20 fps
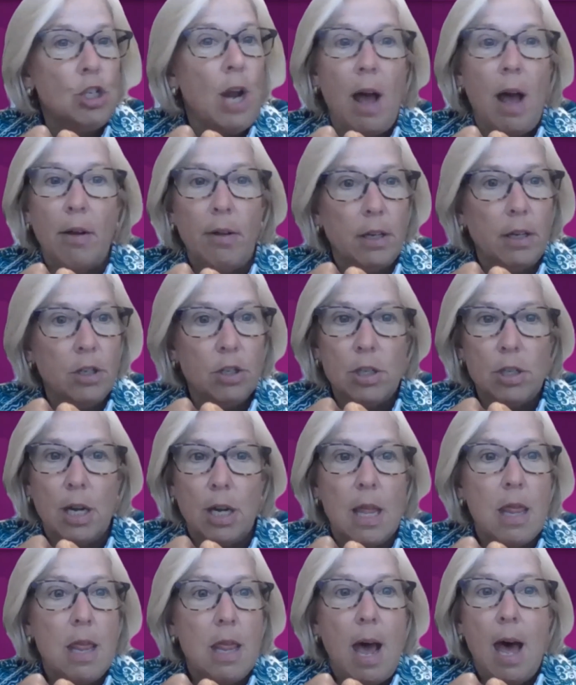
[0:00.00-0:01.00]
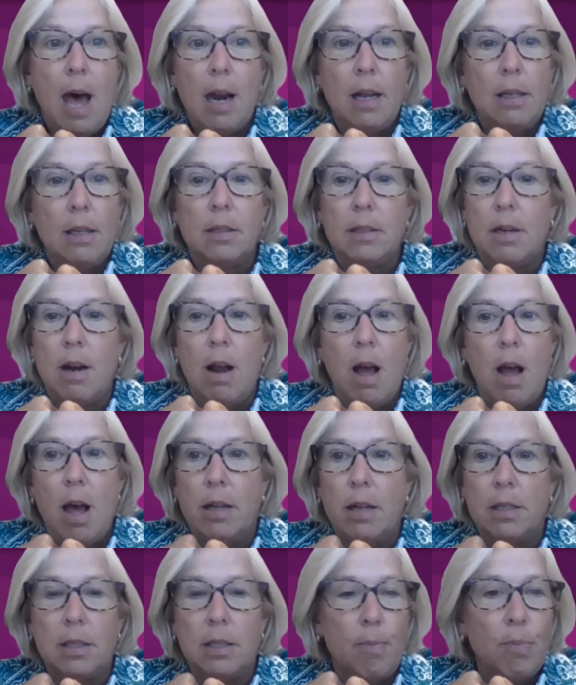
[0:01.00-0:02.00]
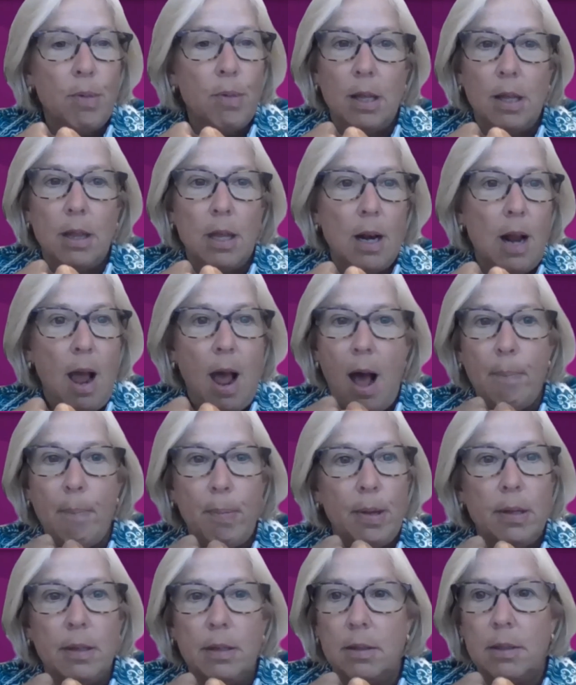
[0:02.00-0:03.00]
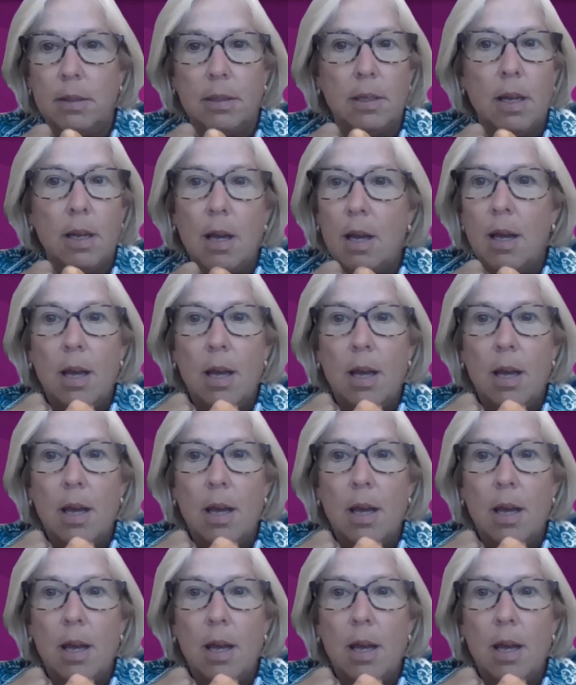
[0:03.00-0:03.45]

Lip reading: challenge, and that is not something that happens